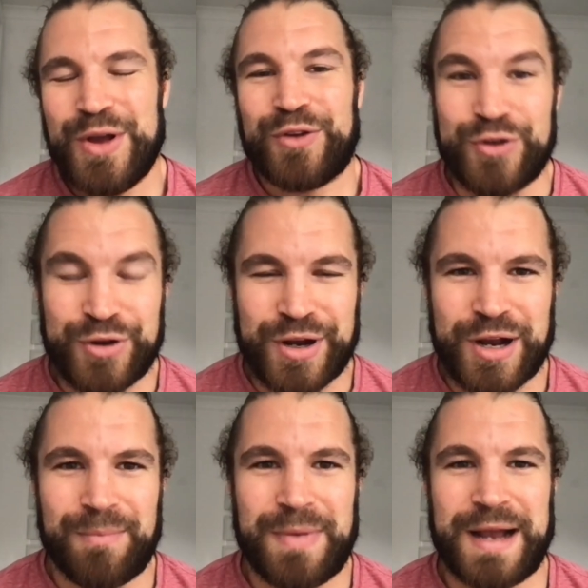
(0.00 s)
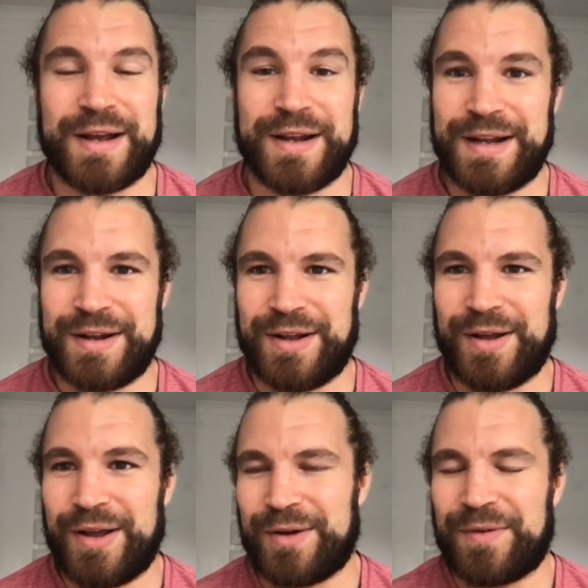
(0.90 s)
so you can come back and
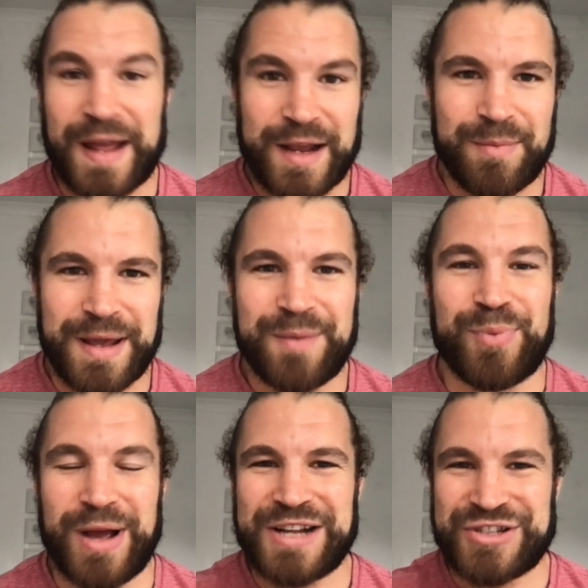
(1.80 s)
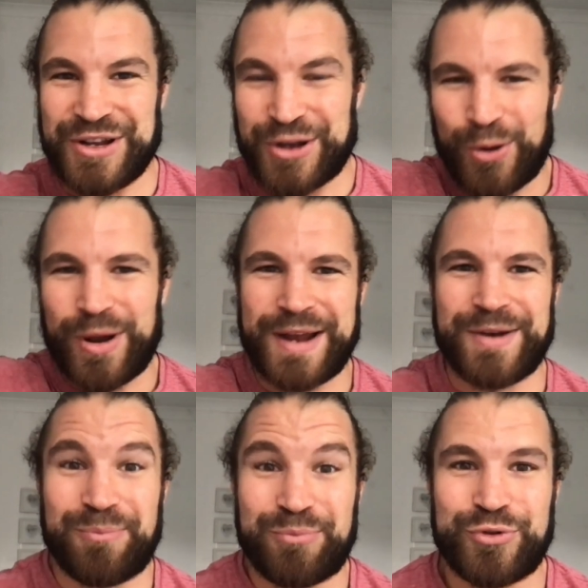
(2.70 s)
thank me, but actually go ahead
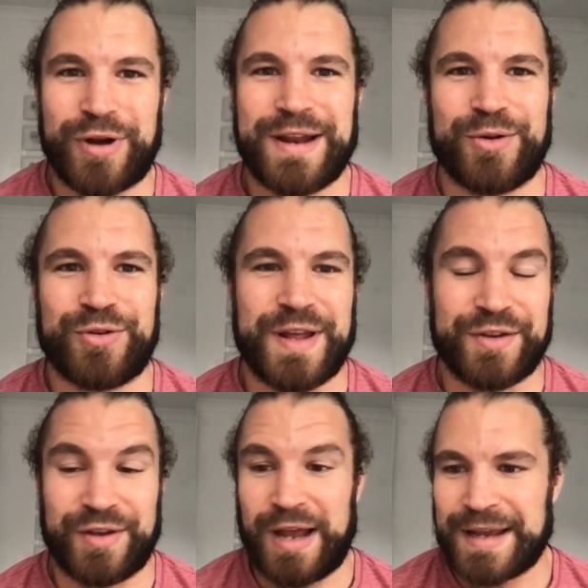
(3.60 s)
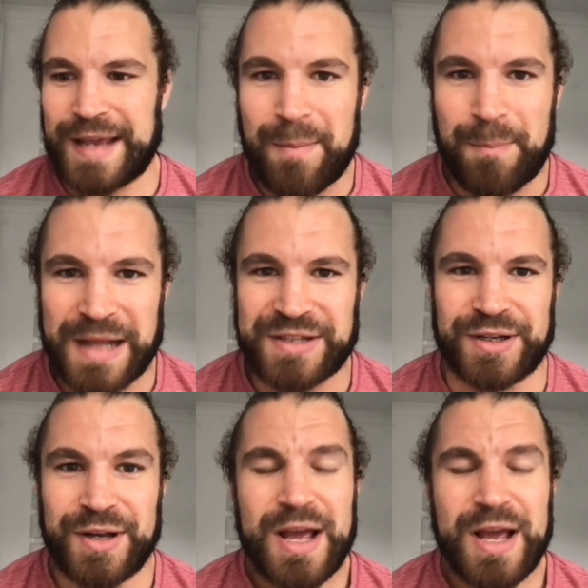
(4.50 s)
and train those things and get better.